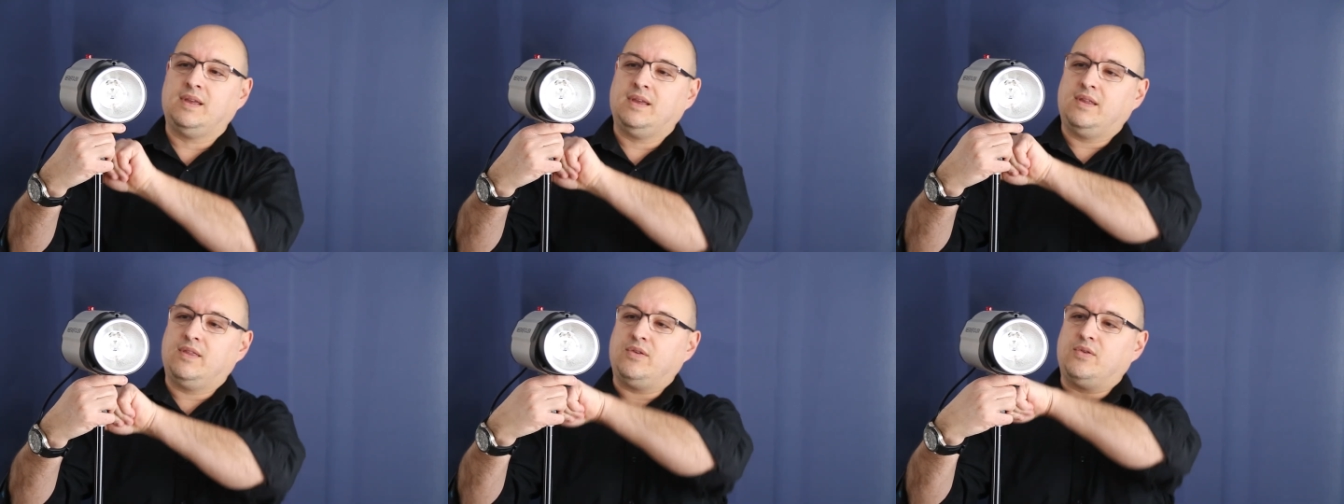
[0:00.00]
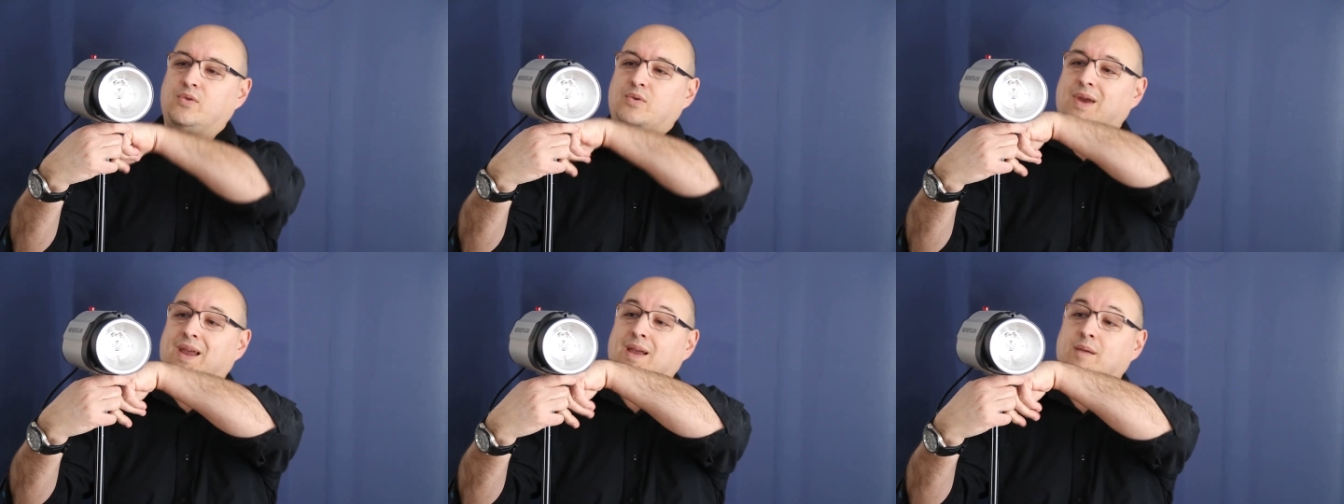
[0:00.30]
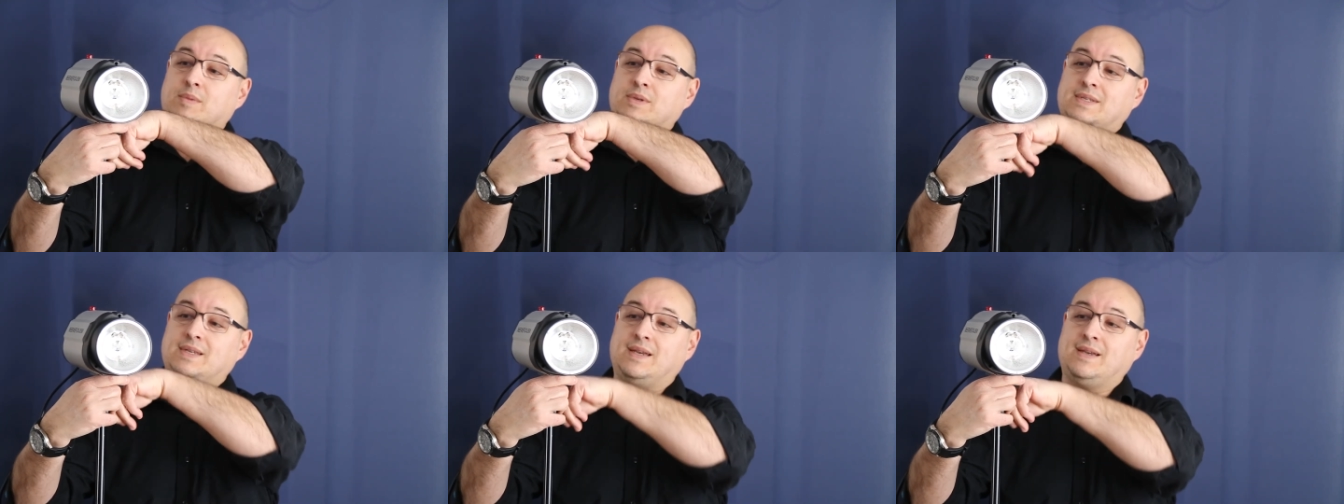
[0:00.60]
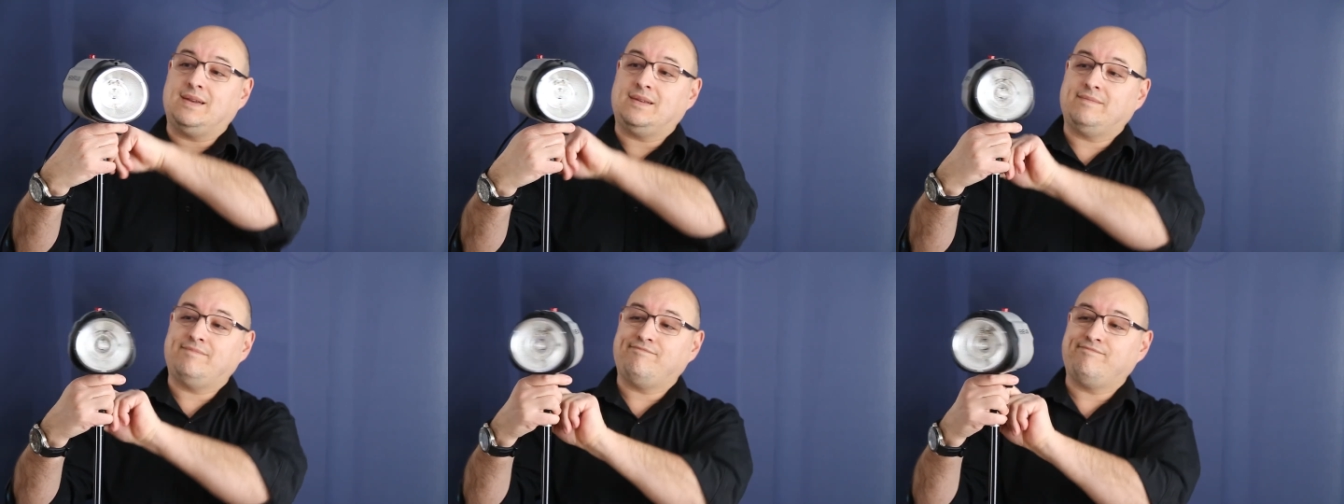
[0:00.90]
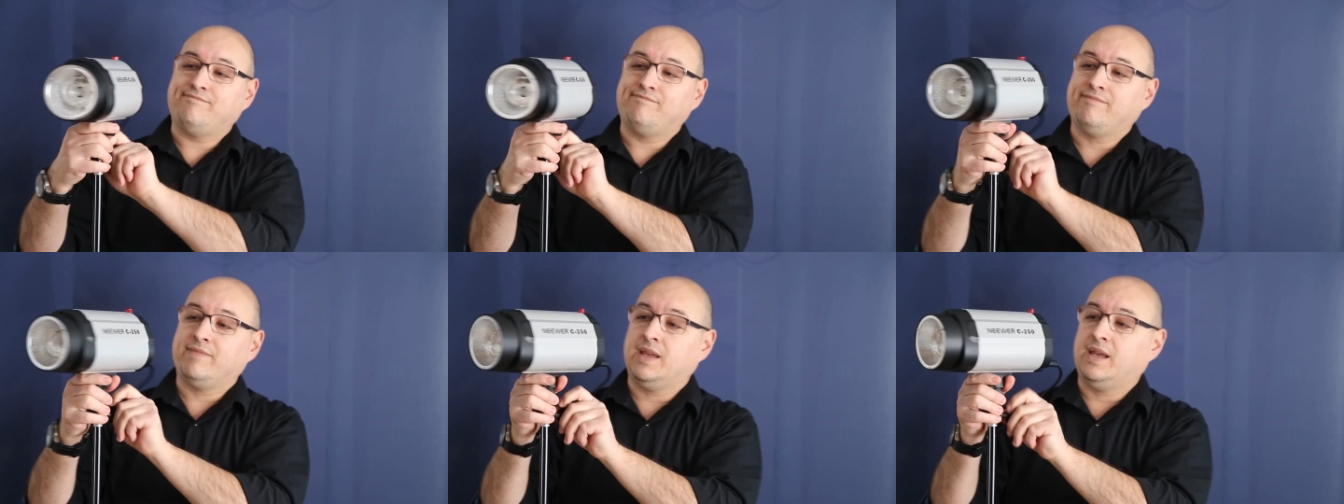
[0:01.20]
through Amazon.
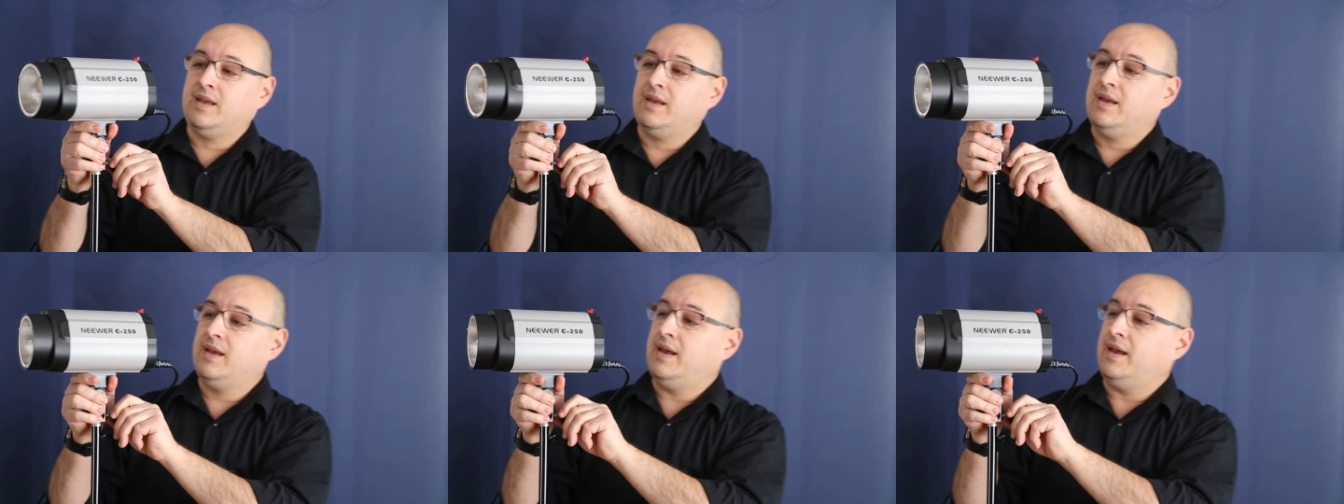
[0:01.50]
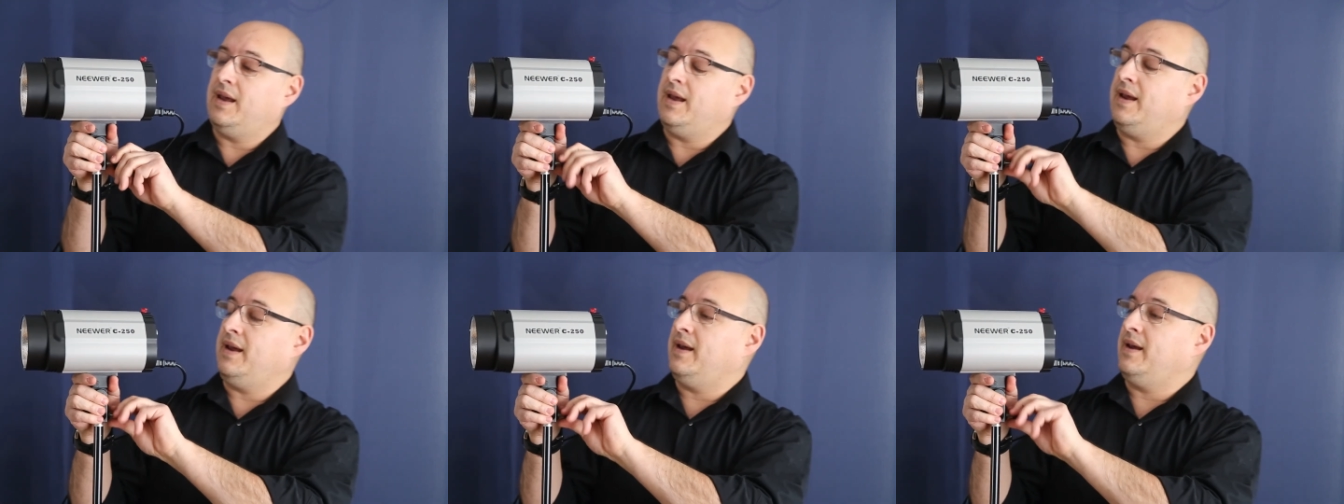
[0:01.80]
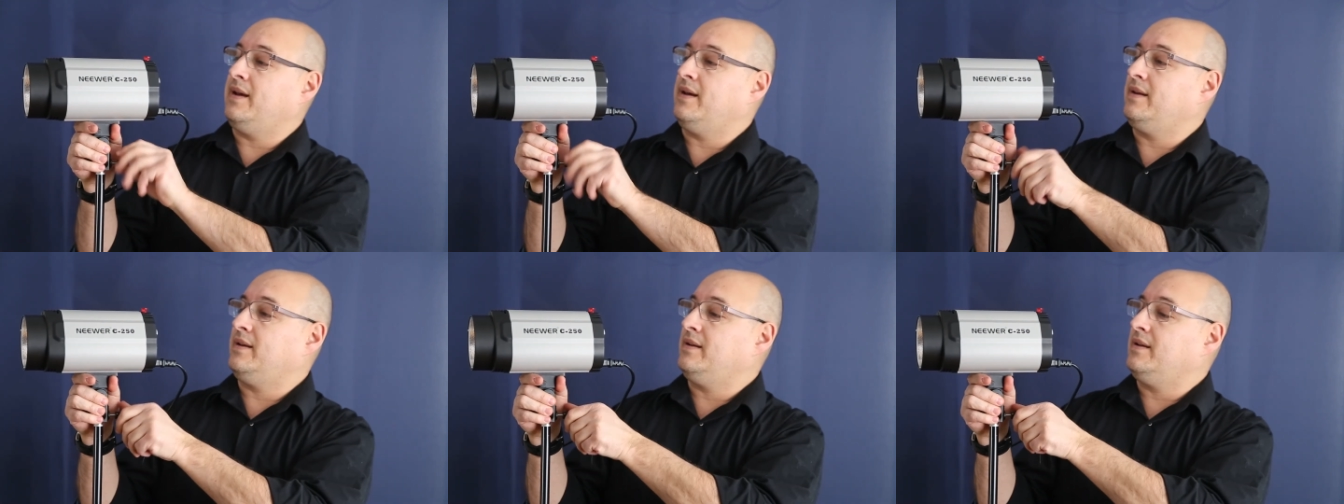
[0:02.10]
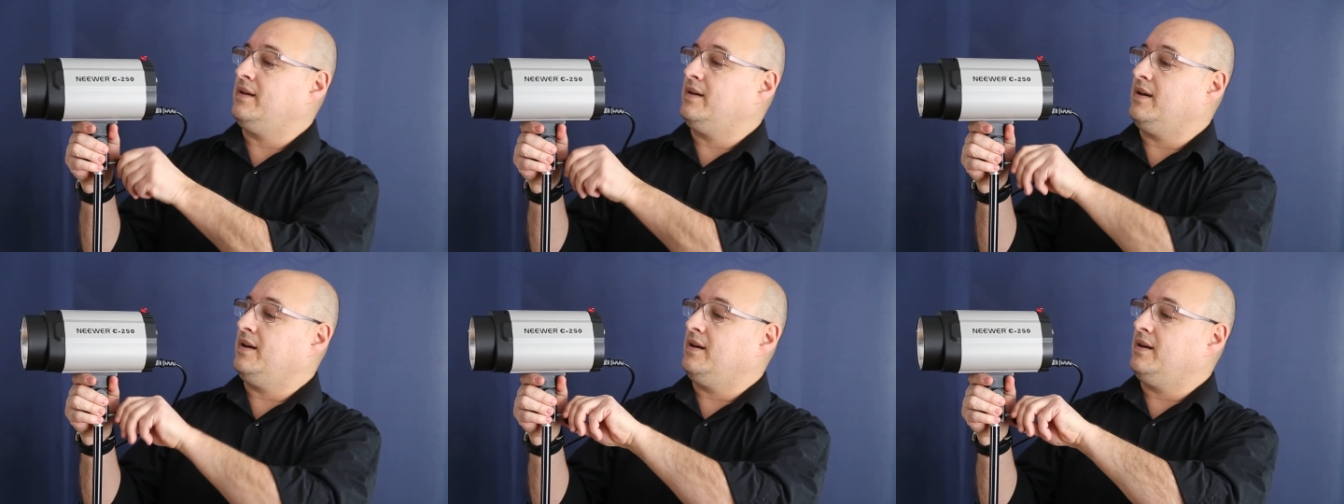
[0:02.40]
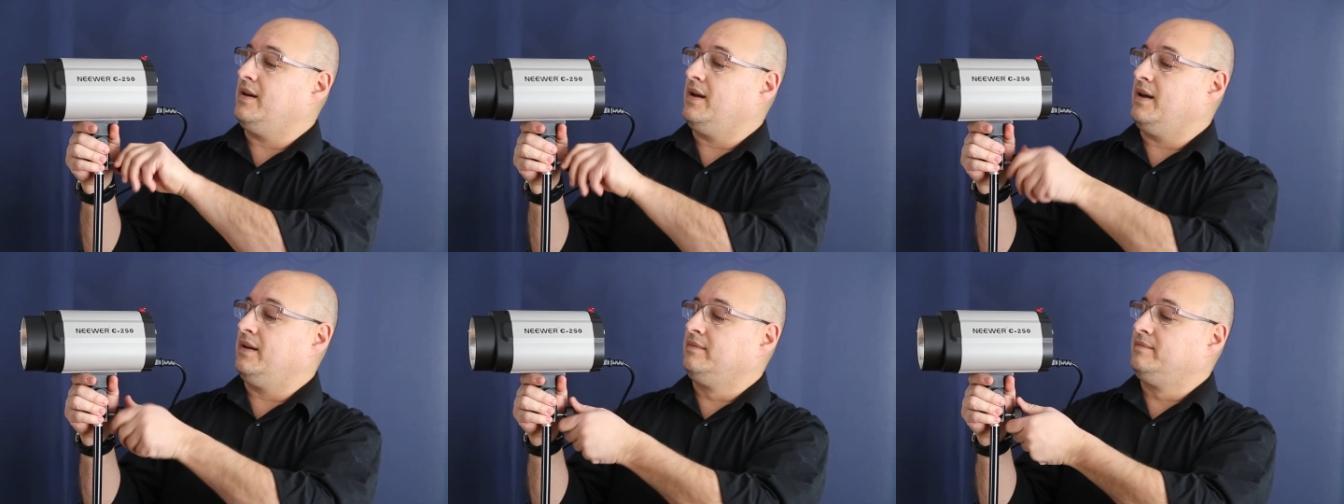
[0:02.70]
And I